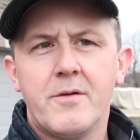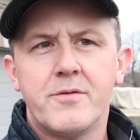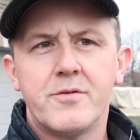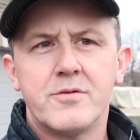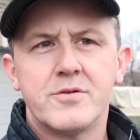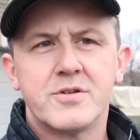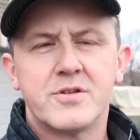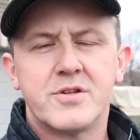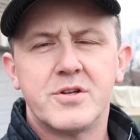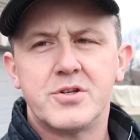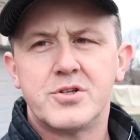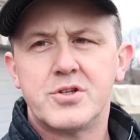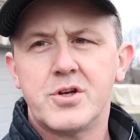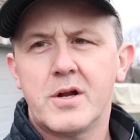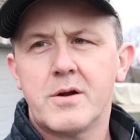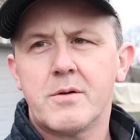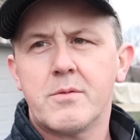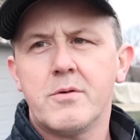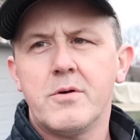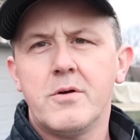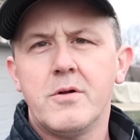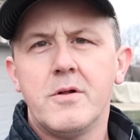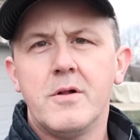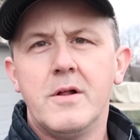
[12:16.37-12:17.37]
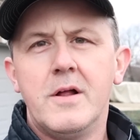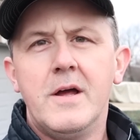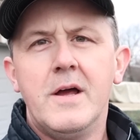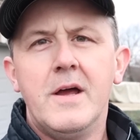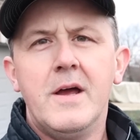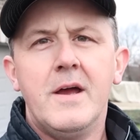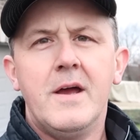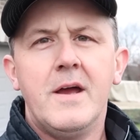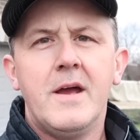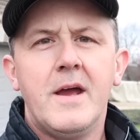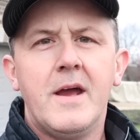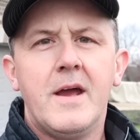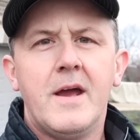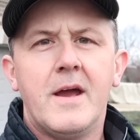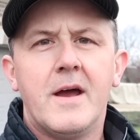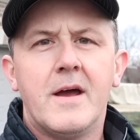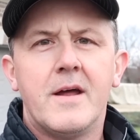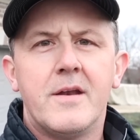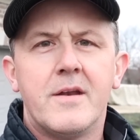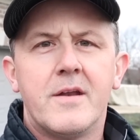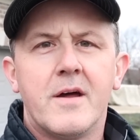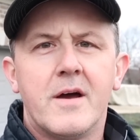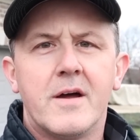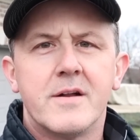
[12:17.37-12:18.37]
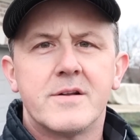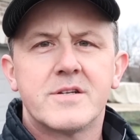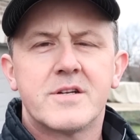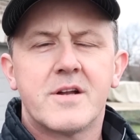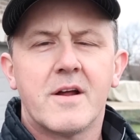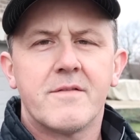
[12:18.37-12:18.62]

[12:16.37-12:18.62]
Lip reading: There's the General, and it's